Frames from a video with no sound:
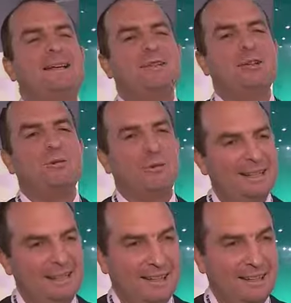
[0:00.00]
So
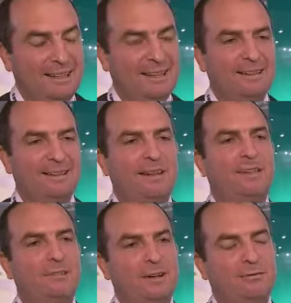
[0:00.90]
Wednesday at
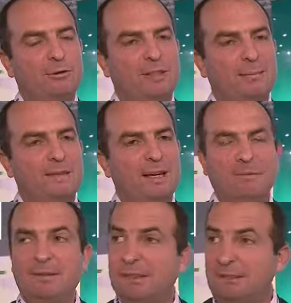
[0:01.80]
3.40
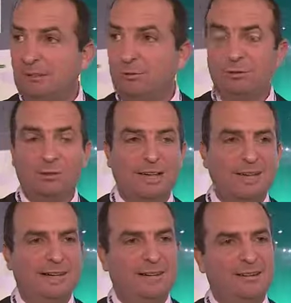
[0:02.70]
p.m. in the
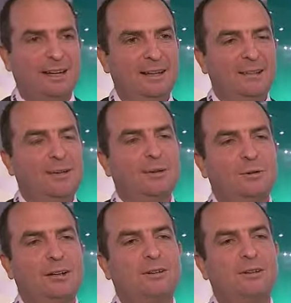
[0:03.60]
tutorial area,
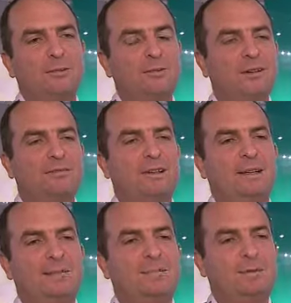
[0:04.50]
we are going to have
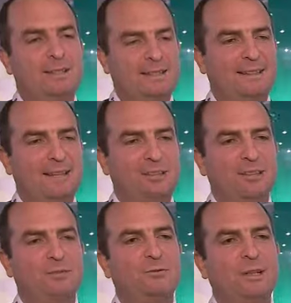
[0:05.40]
a
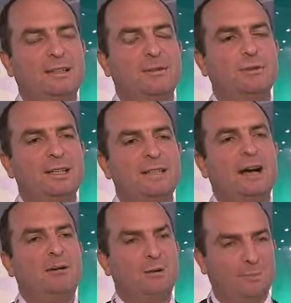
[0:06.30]
presentation together with
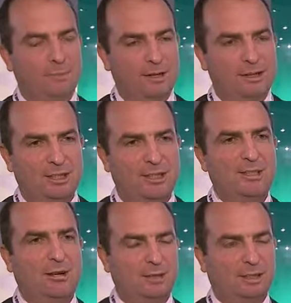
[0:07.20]
our
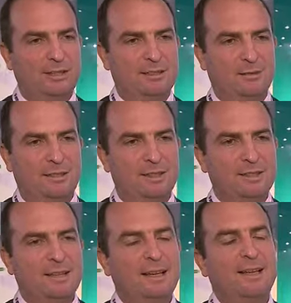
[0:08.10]
merchants, our
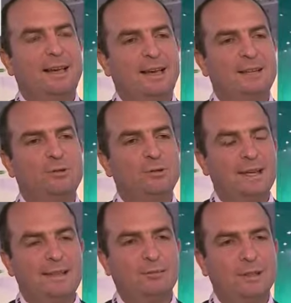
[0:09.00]
customers, and
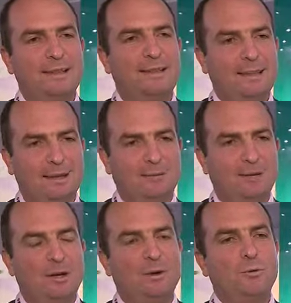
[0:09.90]
together with them,
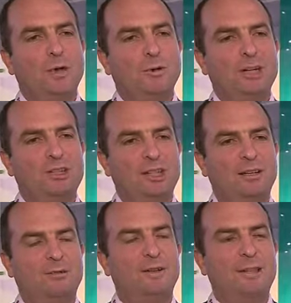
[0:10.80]
we will
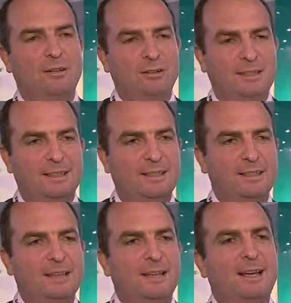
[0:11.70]
share with the
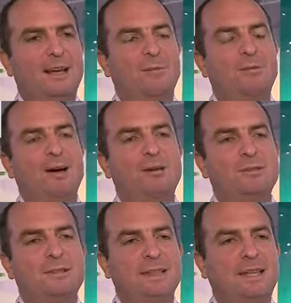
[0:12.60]
audience about
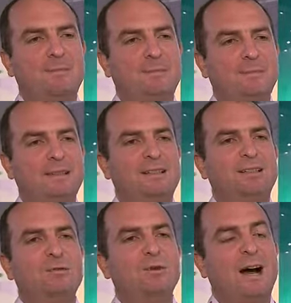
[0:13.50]
the capability
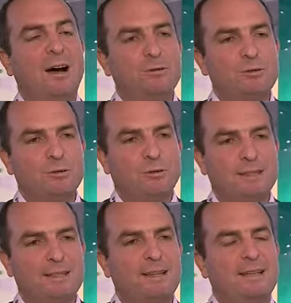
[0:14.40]
to
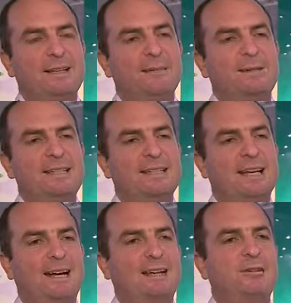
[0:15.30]
outsource the
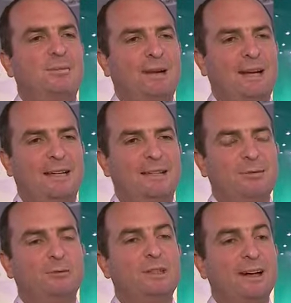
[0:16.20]
PCI
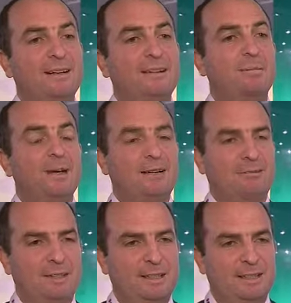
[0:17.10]
compliance. What are the
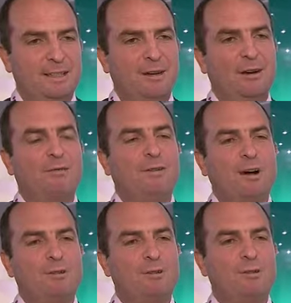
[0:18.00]
benefits of
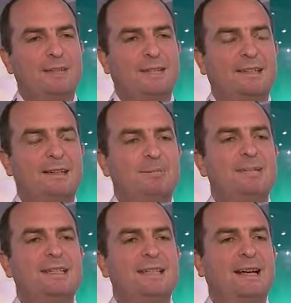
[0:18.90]
outsourcing the
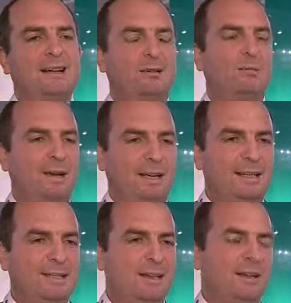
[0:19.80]
PCI
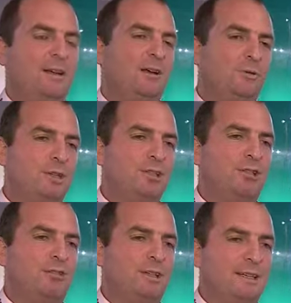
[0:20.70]
compliance,
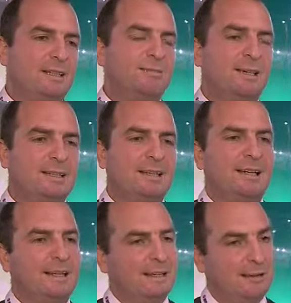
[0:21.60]
which is
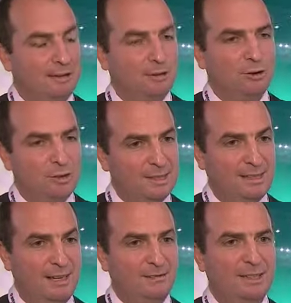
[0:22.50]
basically cost
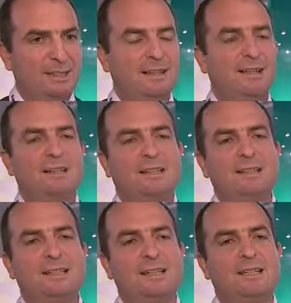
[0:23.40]
saving,
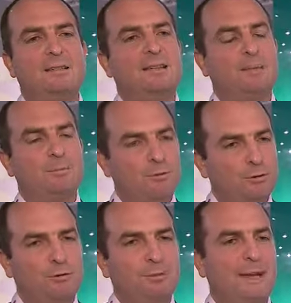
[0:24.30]
this is
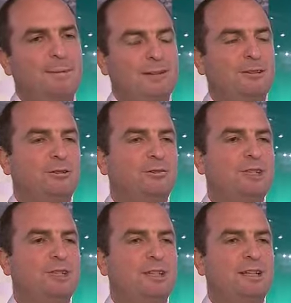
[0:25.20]
improved payment
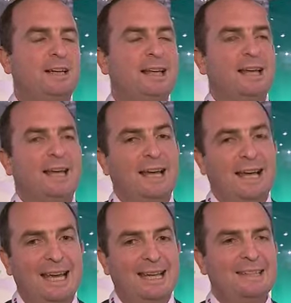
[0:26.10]
conversion,
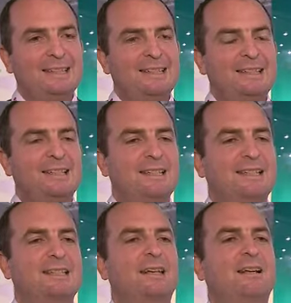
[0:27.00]
and this
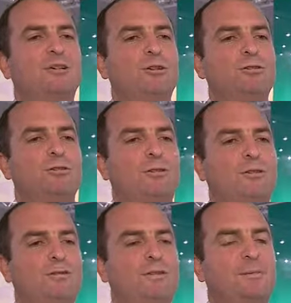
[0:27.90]
is a lot
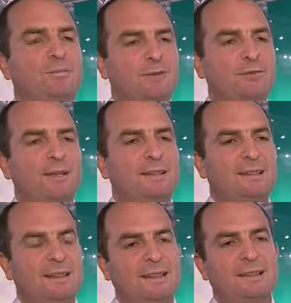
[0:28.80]
of improvement
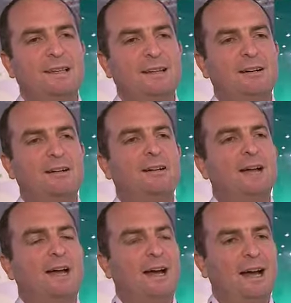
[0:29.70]
in their
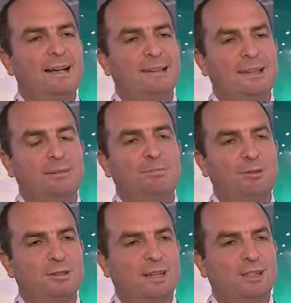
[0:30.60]
IT
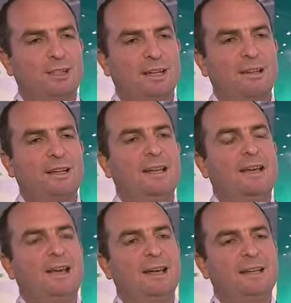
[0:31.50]
protection
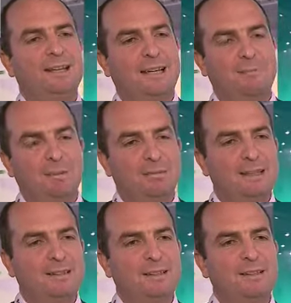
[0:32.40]
and the
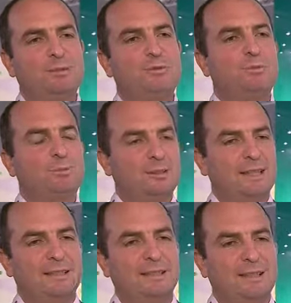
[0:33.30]
capability to
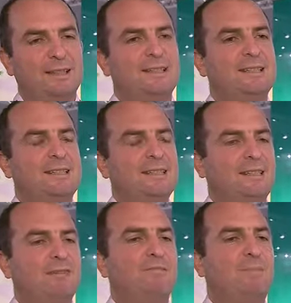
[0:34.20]
protect the
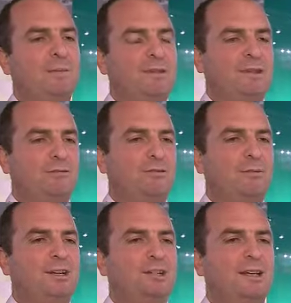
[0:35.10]
sensitive payment
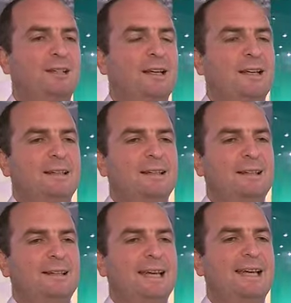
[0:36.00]
information
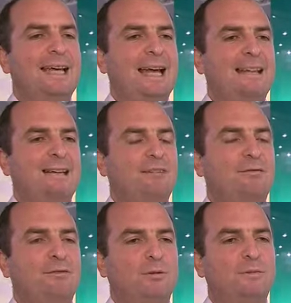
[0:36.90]
that they gather
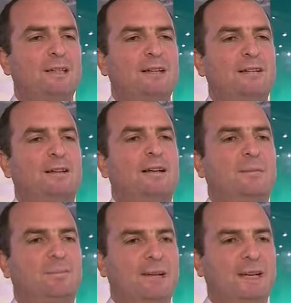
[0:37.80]
from their
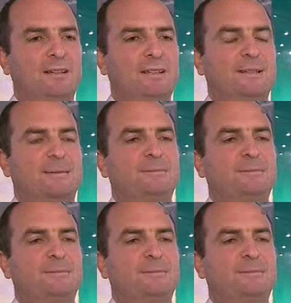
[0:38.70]
players.